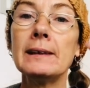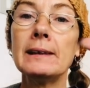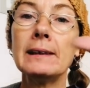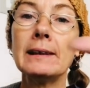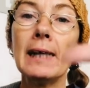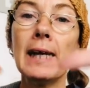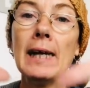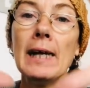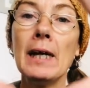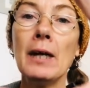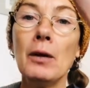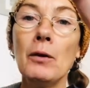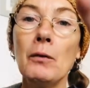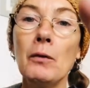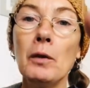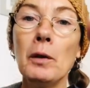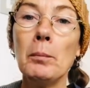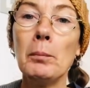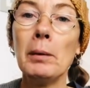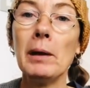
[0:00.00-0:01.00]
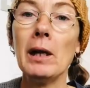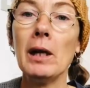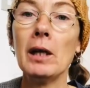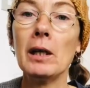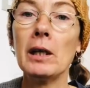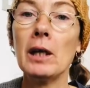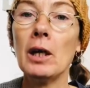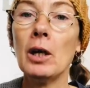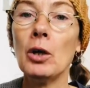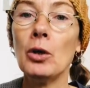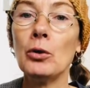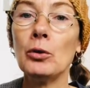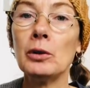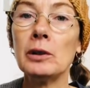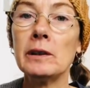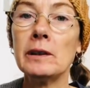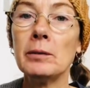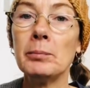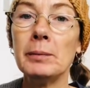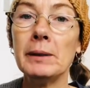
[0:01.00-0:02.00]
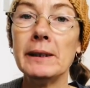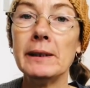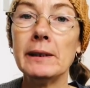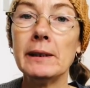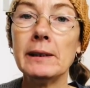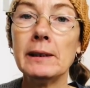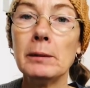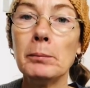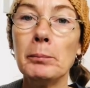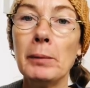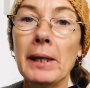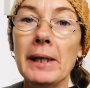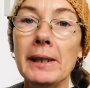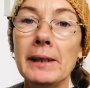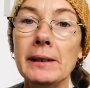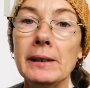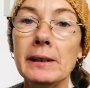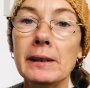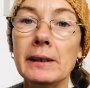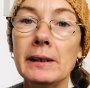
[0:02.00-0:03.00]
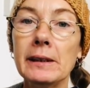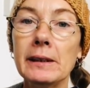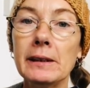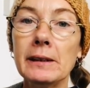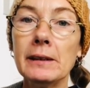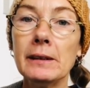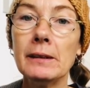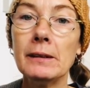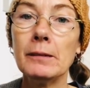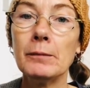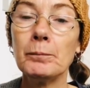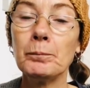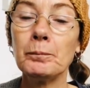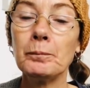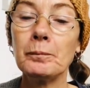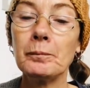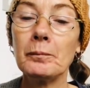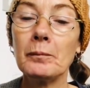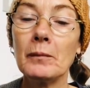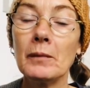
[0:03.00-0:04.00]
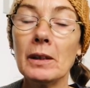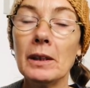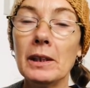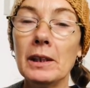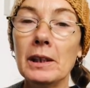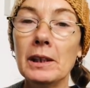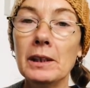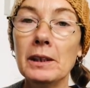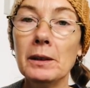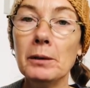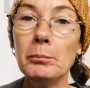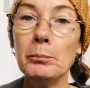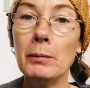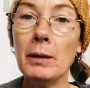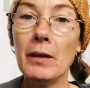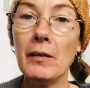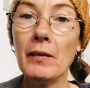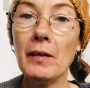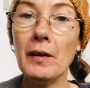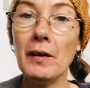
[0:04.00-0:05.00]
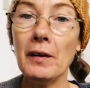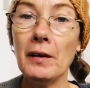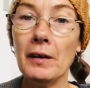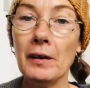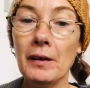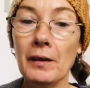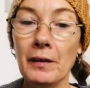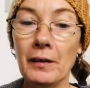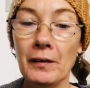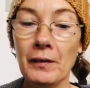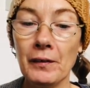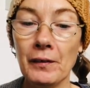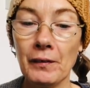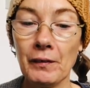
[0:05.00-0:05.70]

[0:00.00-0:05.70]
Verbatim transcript: Down the plug hole to be dissipated in Mother Earth.